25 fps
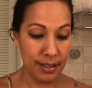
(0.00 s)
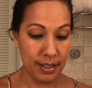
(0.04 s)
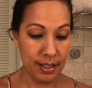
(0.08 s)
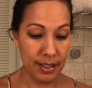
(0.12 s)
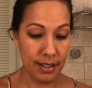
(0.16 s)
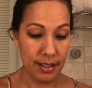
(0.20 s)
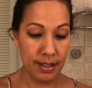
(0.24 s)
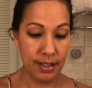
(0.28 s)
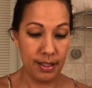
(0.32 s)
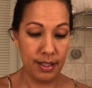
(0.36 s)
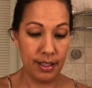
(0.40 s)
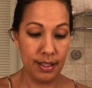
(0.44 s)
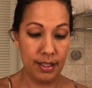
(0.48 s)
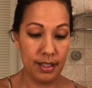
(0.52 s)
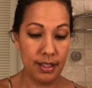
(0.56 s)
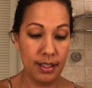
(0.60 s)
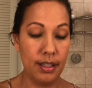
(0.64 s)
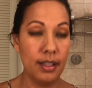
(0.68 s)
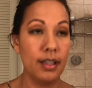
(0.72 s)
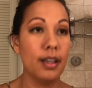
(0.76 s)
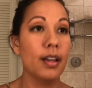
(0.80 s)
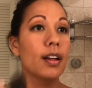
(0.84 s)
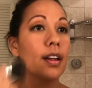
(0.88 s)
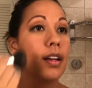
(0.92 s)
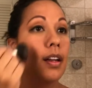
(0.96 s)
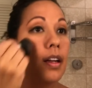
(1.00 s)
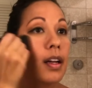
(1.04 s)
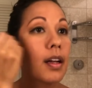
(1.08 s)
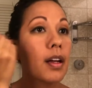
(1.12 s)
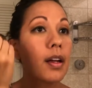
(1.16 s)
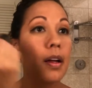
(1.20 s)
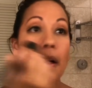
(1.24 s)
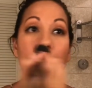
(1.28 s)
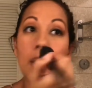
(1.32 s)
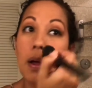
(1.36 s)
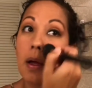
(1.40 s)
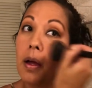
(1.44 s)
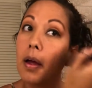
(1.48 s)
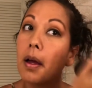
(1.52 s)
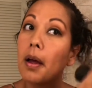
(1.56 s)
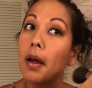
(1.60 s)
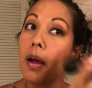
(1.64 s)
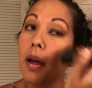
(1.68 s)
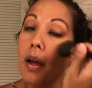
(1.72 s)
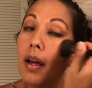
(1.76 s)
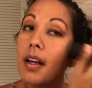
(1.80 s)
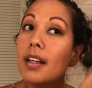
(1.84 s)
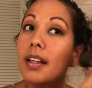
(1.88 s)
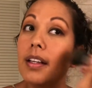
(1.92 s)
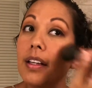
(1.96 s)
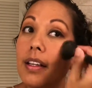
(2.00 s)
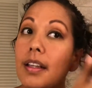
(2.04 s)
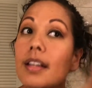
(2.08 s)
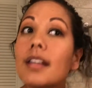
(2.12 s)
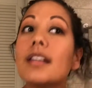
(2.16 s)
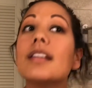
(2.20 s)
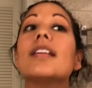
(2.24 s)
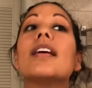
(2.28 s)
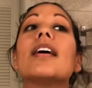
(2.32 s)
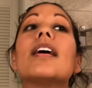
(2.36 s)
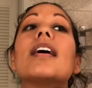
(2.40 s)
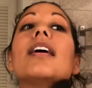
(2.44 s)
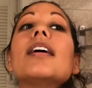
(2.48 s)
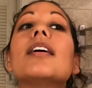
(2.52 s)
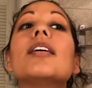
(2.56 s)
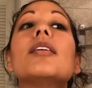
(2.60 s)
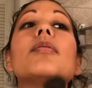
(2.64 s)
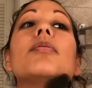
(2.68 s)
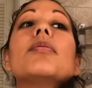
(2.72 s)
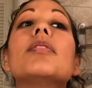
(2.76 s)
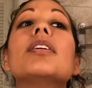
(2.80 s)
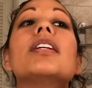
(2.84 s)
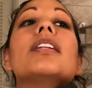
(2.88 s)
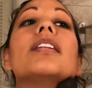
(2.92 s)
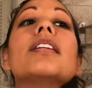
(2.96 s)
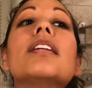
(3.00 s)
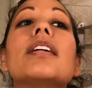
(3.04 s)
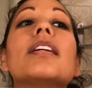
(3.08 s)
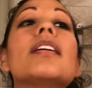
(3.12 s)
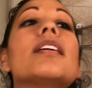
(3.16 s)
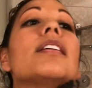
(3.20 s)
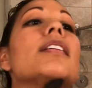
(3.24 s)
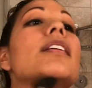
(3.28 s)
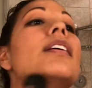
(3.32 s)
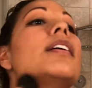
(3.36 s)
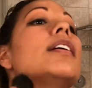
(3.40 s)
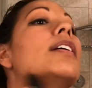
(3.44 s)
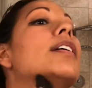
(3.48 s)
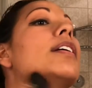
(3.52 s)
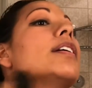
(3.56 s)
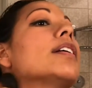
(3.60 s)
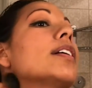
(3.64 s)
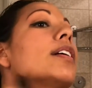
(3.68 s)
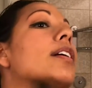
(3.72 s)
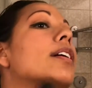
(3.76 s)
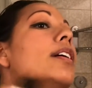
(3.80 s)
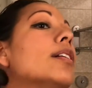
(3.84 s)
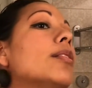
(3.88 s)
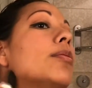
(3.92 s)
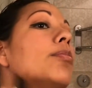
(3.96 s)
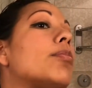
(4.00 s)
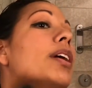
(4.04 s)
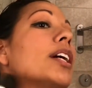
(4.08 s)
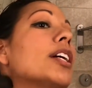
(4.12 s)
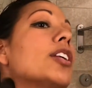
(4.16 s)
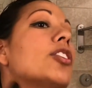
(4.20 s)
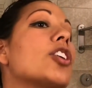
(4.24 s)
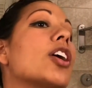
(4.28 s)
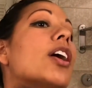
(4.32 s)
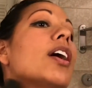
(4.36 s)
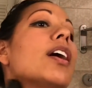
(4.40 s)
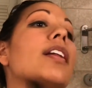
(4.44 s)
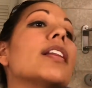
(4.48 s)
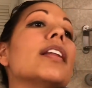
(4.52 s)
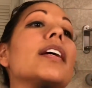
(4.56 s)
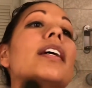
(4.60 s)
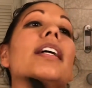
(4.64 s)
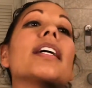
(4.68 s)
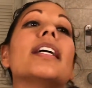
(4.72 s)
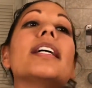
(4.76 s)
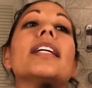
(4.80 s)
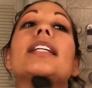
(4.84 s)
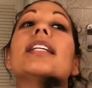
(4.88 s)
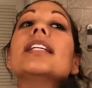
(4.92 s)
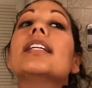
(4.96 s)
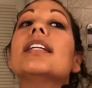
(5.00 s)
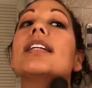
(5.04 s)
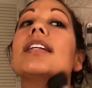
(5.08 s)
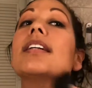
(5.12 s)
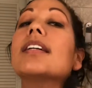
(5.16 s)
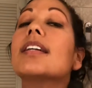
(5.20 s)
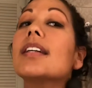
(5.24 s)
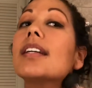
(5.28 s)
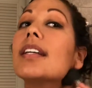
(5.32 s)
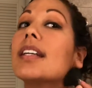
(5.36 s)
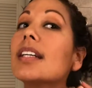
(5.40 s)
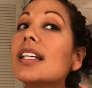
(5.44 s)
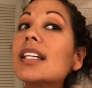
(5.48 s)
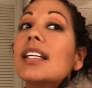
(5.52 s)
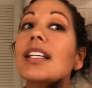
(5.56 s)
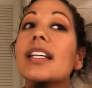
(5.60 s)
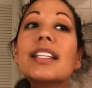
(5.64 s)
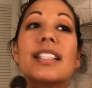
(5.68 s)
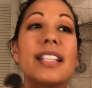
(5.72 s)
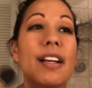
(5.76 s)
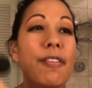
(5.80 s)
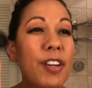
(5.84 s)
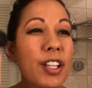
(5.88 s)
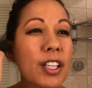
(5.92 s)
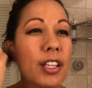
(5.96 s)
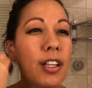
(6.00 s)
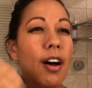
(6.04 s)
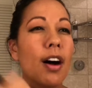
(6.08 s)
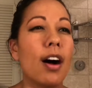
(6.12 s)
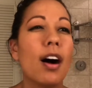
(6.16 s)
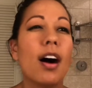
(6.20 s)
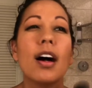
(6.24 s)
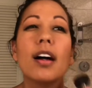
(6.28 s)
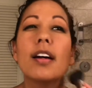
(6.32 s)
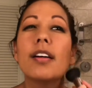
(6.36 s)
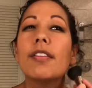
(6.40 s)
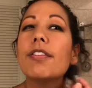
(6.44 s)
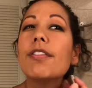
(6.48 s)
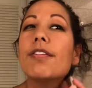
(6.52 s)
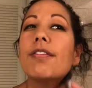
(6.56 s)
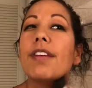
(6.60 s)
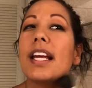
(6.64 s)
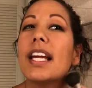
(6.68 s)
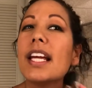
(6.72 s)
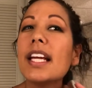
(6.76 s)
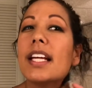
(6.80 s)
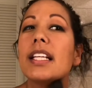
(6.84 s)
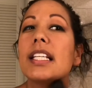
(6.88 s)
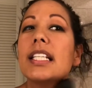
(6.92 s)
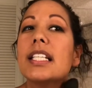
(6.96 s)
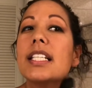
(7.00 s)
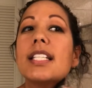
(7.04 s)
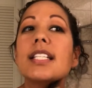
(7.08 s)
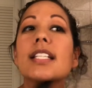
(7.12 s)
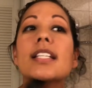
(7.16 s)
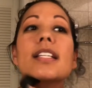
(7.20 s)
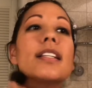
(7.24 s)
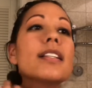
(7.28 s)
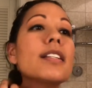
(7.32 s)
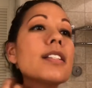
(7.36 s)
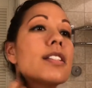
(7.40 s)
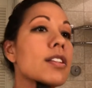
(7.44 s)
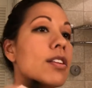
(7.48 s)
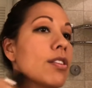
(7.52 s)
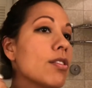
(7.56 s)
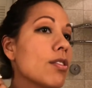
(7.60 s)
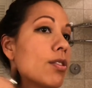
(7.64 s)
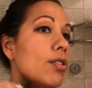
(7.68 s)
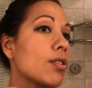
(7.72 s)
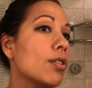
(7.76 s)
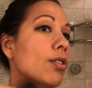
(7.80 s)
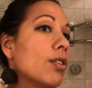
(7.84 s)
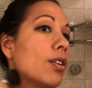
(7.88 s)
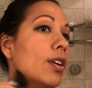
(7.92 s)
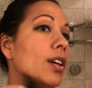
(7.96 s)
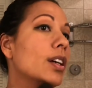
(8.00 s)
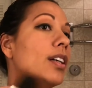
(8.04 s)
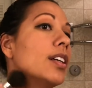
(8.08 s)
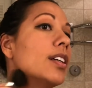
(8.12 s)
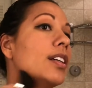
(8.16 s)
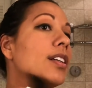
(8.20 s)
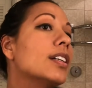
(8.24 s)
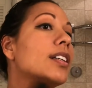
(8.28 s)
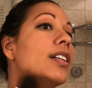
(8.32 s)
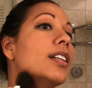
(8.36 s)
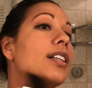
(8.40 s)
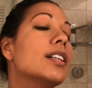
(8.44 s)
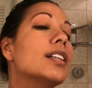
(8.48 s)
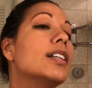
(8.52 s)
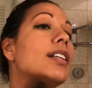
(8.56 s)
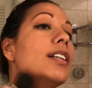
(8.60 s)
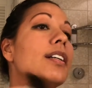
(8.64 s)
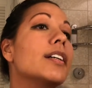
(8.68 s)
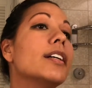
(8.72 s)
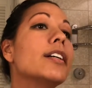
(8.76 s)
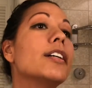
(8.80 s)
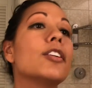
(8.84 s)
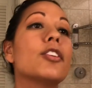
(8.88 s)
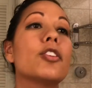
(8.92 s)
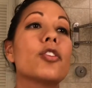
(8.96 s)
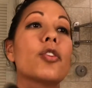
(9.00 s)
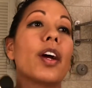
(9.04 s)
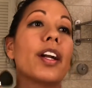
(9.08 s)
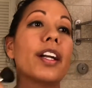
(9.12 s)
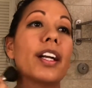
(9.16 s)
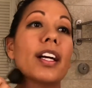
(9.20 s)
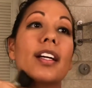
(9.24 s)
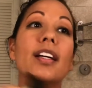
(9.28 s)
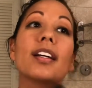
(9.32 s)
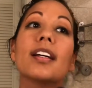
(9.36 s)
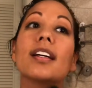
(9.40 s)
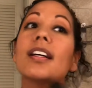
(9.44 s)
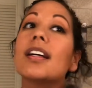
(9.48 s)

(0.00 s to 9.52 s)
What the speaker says: And then dab, and then along my jawline, because I have a long face, so try to